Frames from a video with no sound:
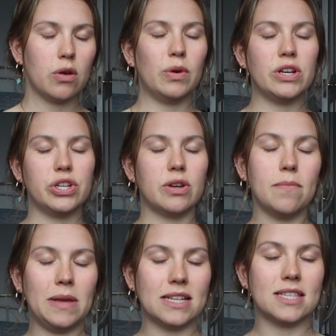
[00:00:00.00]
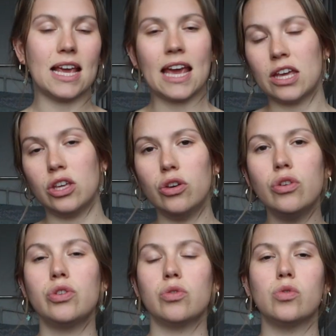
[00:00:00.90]
which means they get
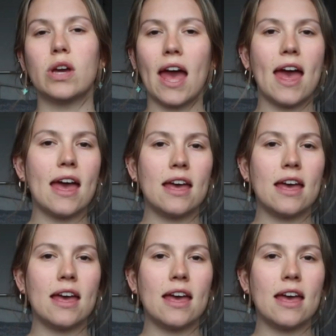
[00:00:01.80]
usual care,